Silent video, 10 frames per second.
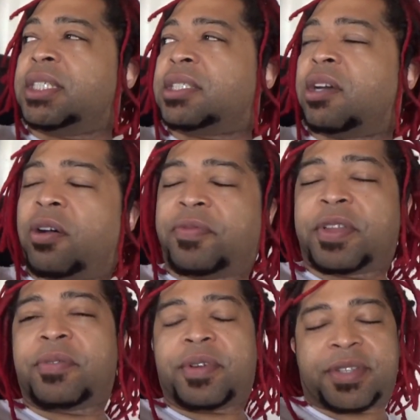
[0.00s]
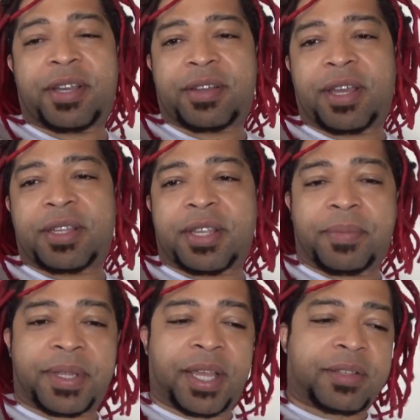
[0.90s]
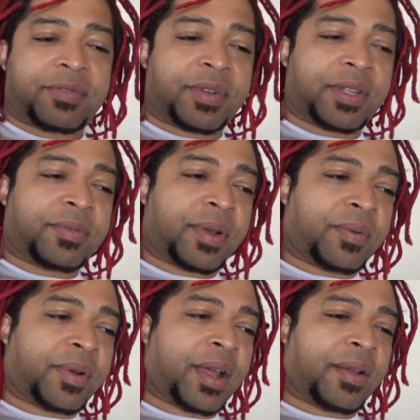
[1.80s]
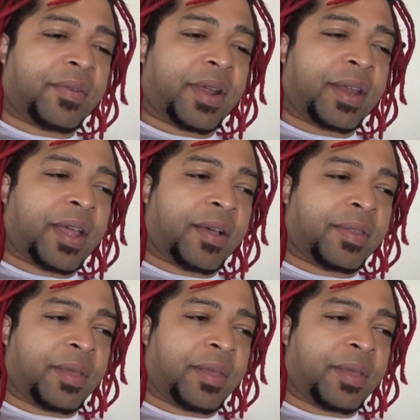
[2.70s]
So hopefully it works out, guys. I mean, that's really where we're at right now.